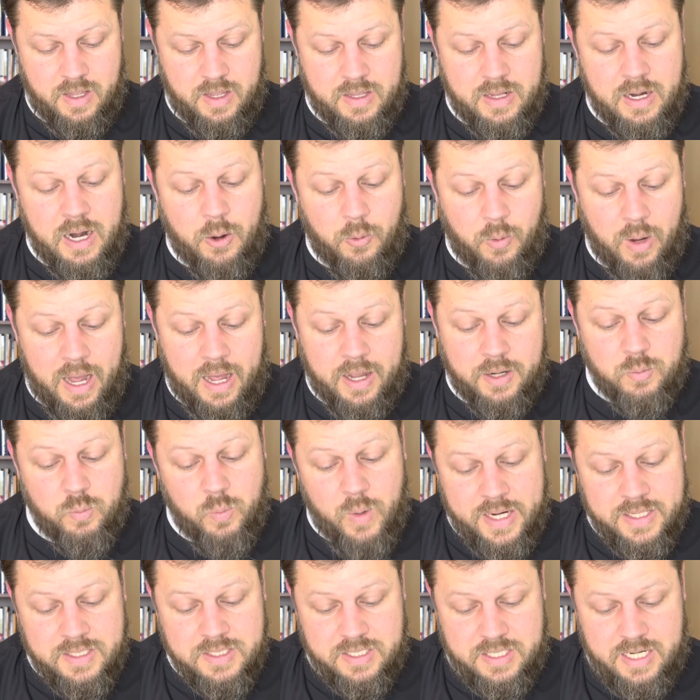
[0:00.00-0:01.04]
Now, on
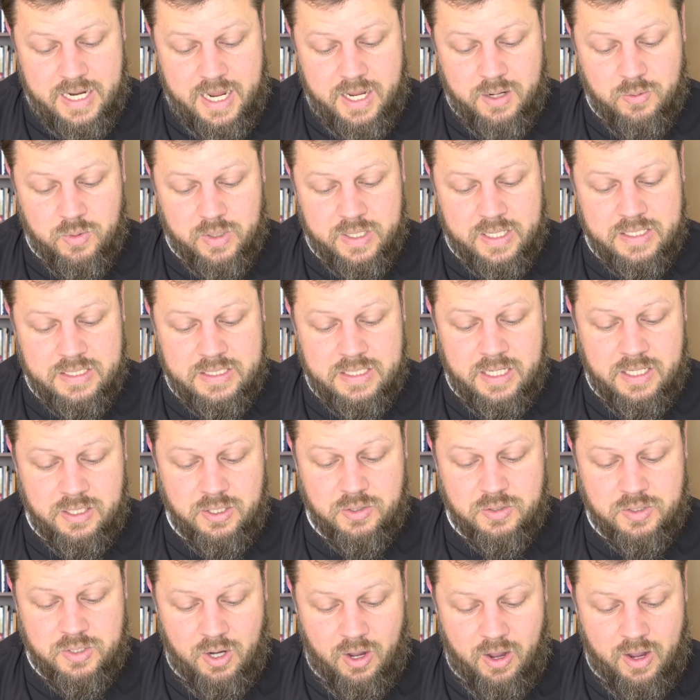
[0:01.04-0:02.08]
Wednesday, we'll continue
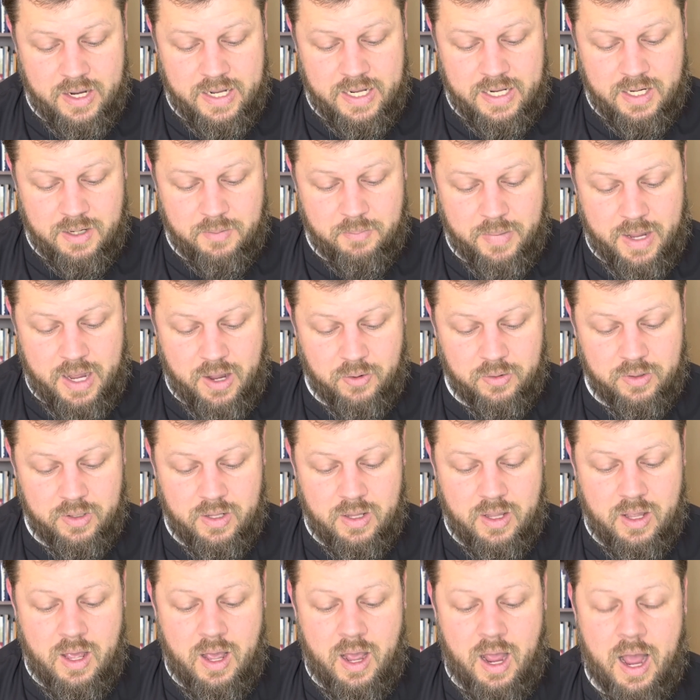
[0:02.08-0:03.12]
talking about
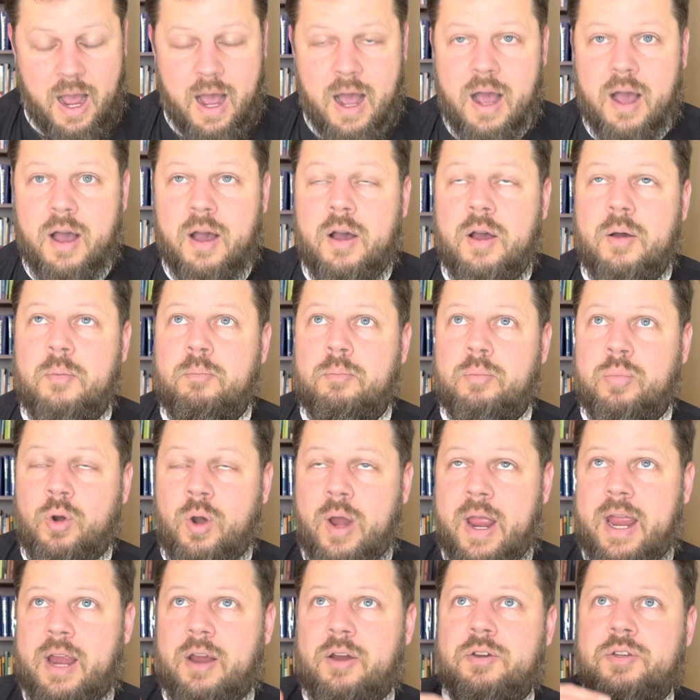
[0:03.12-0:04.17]
uh,
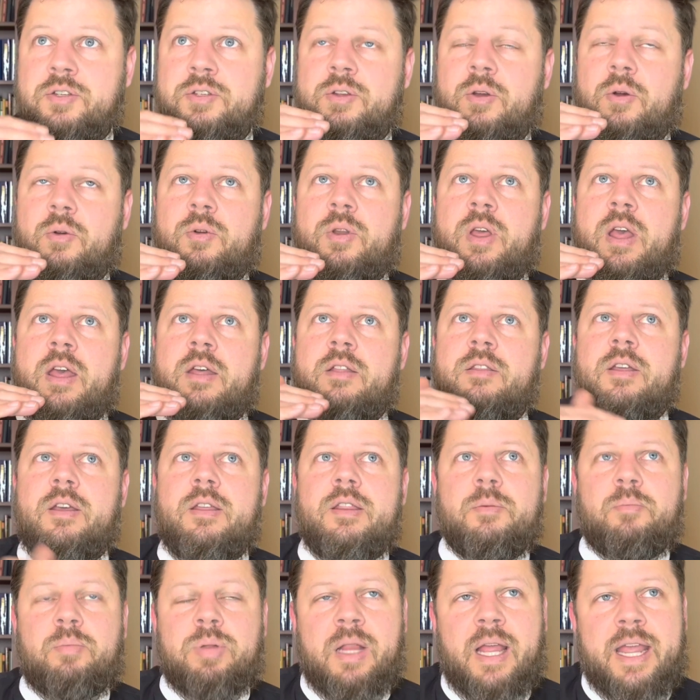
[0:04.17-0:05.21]
prayer. So the,
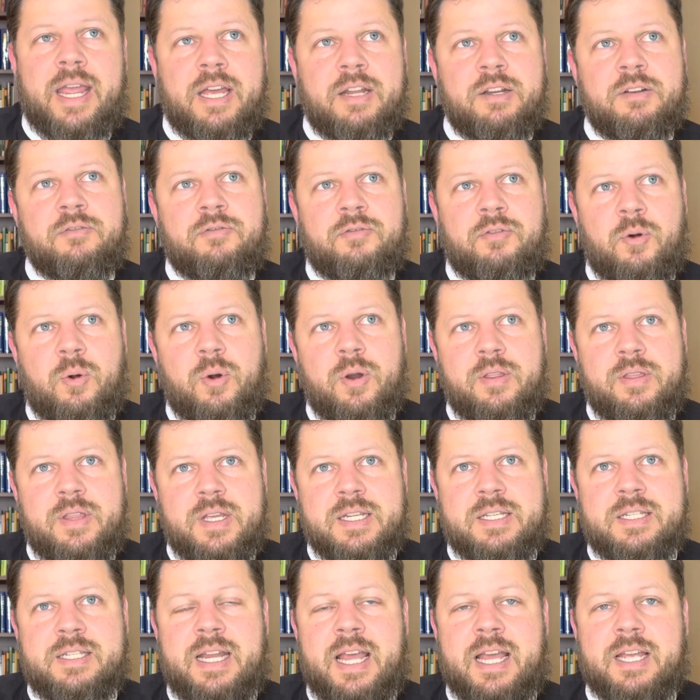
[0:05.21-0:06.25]
the plan for
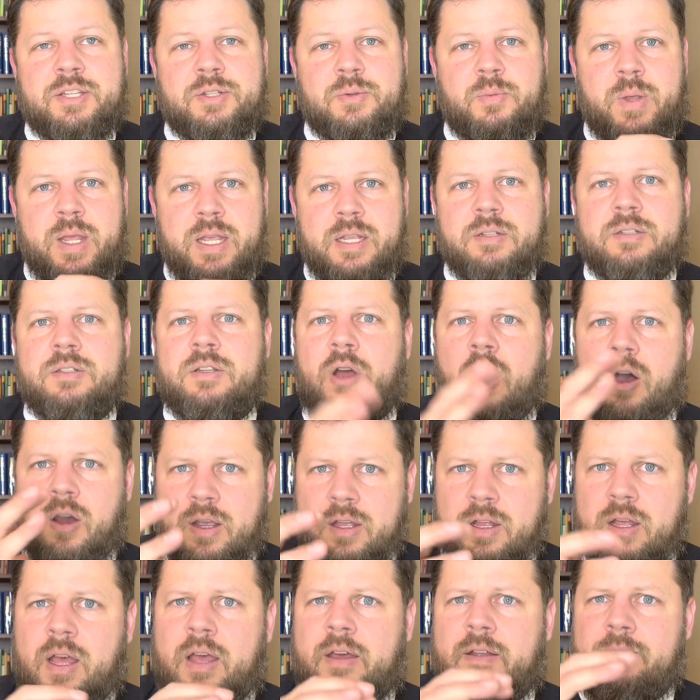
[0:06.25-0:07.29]
this next week, talk
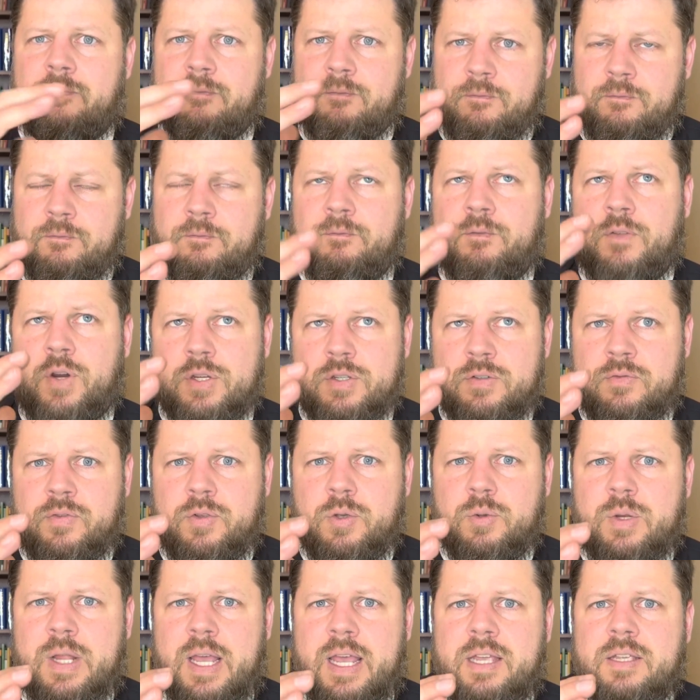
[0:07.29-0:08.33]
uh, first
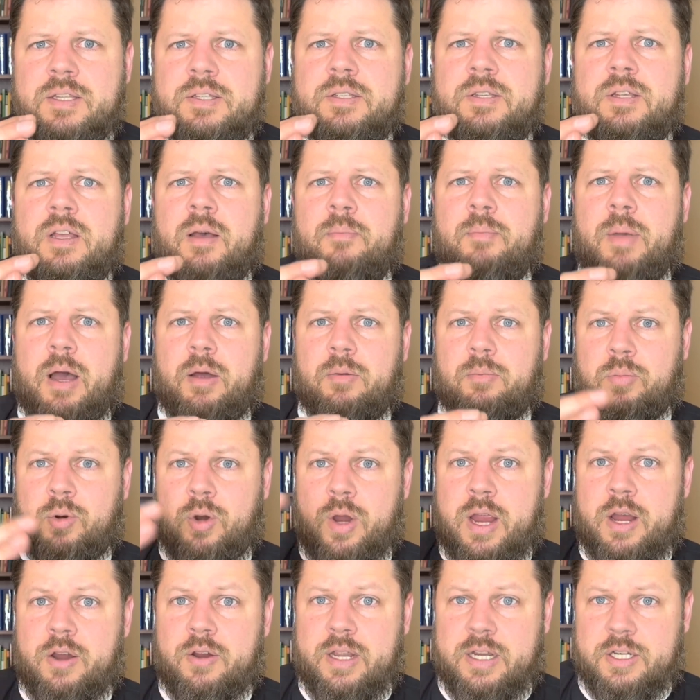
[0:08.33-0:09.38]
few days about
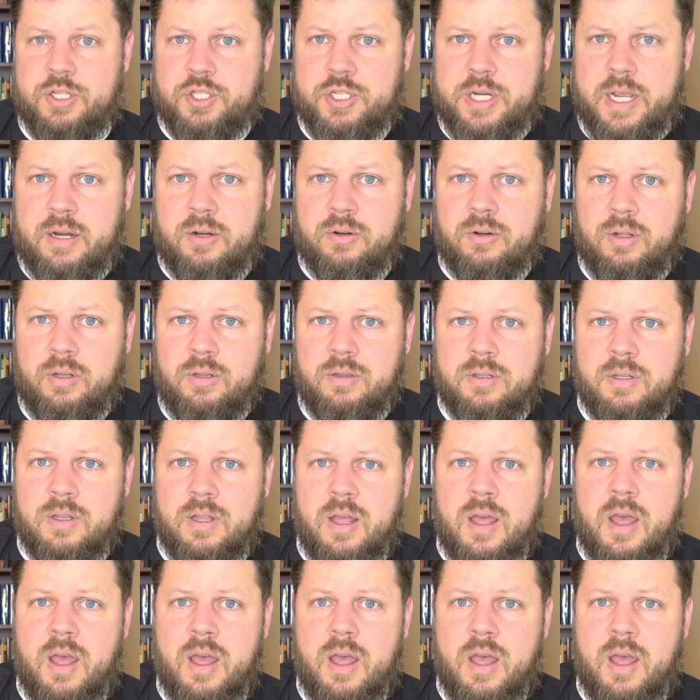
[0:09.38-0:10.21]
prayer in general.